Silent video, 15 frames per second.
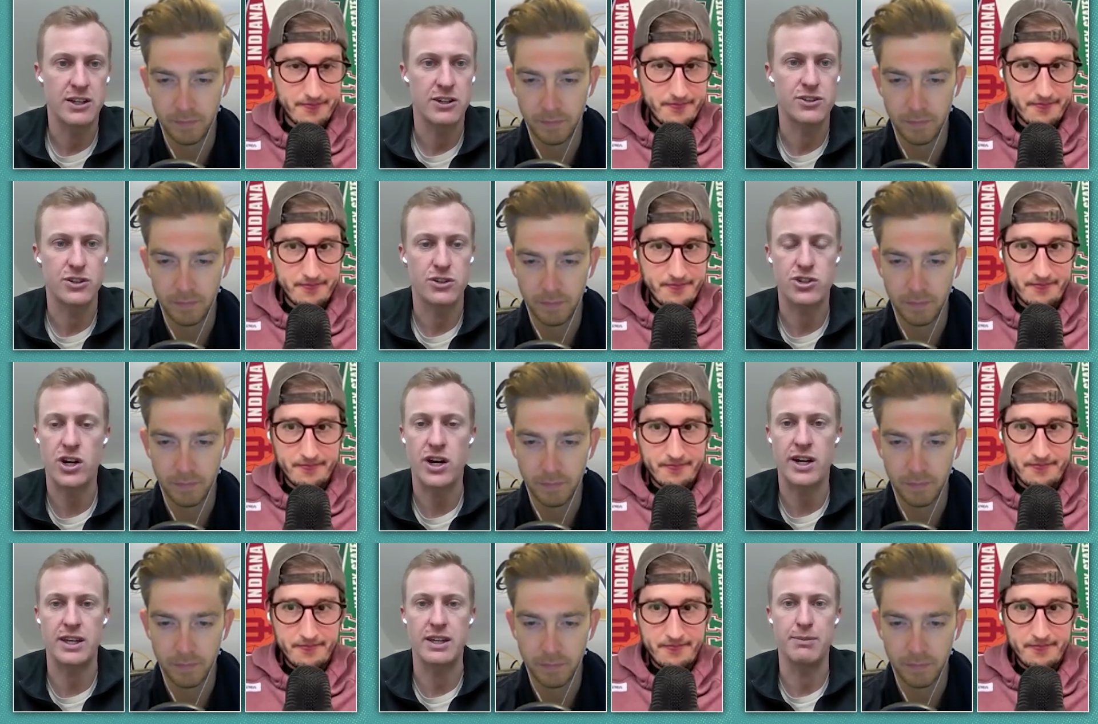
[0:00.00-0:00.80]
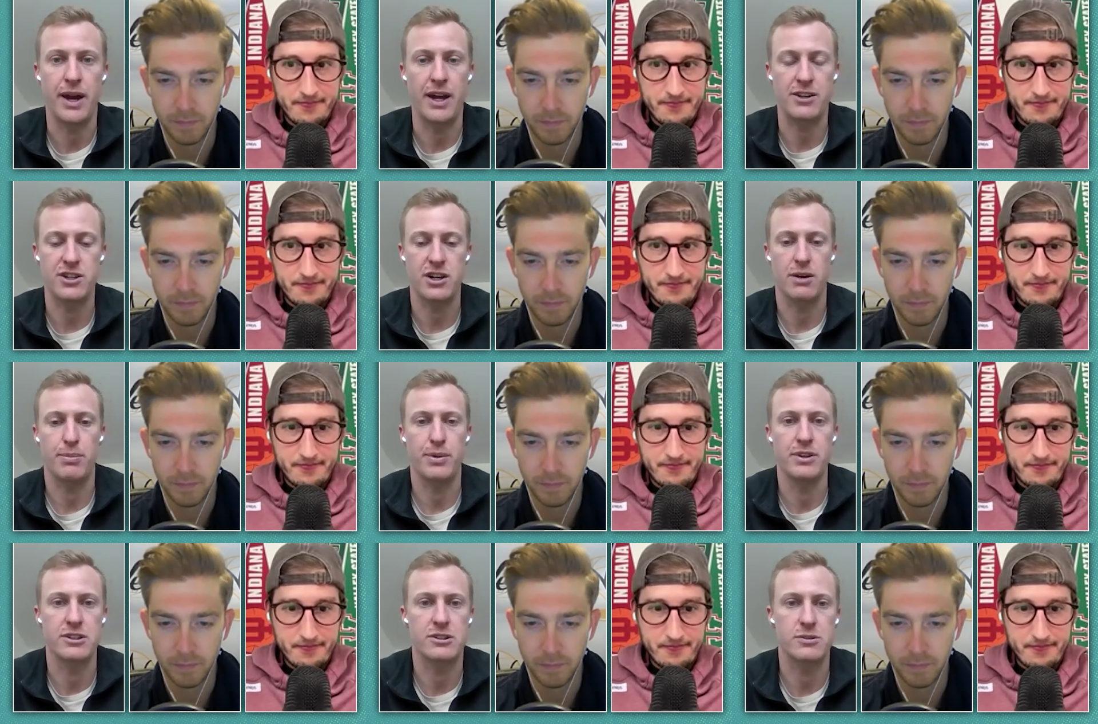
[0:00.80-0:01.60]
Speaker 1: Here's your chalky matchup
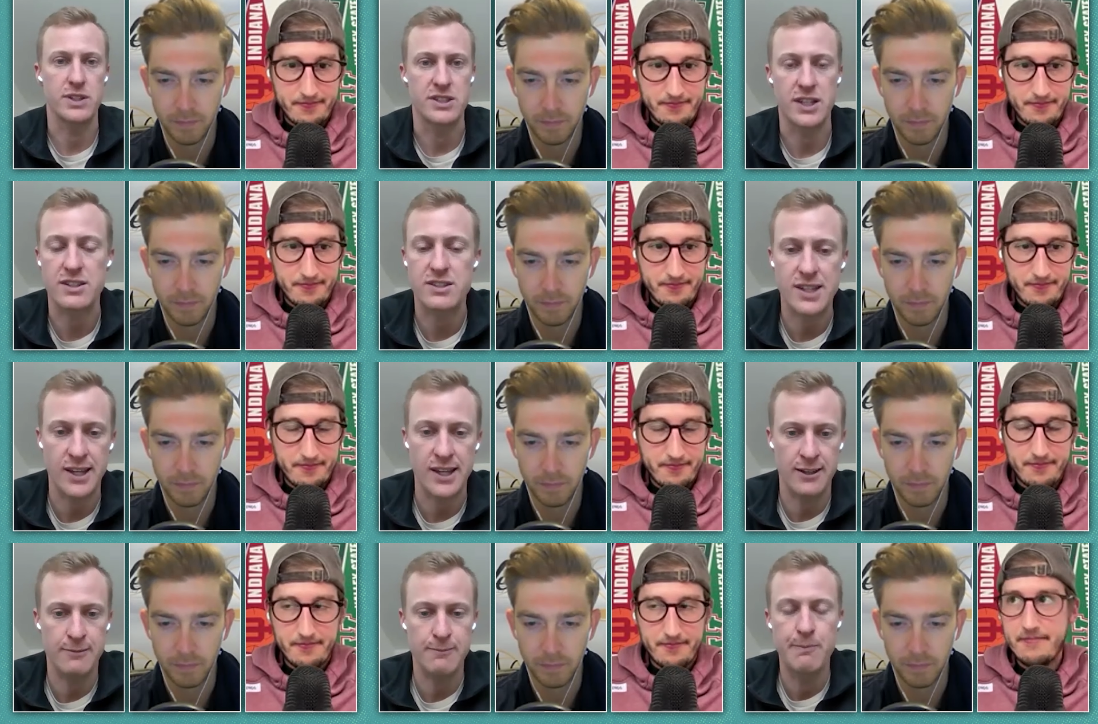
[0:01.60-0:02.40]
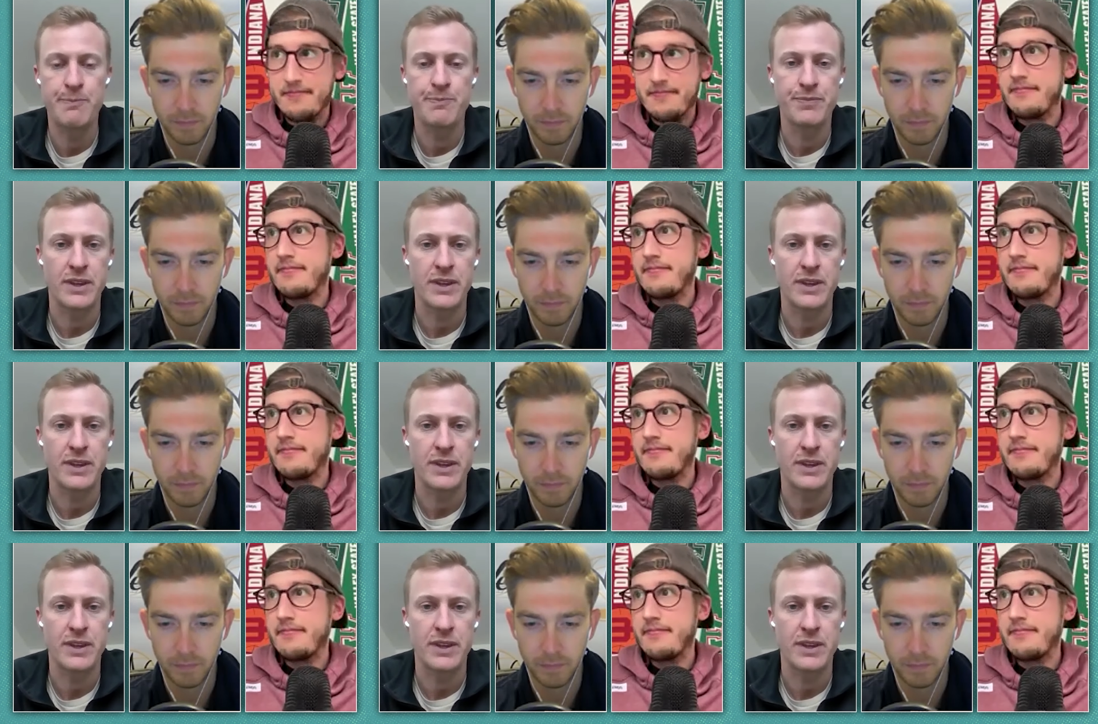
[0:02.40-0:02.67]
in the Sweet 16.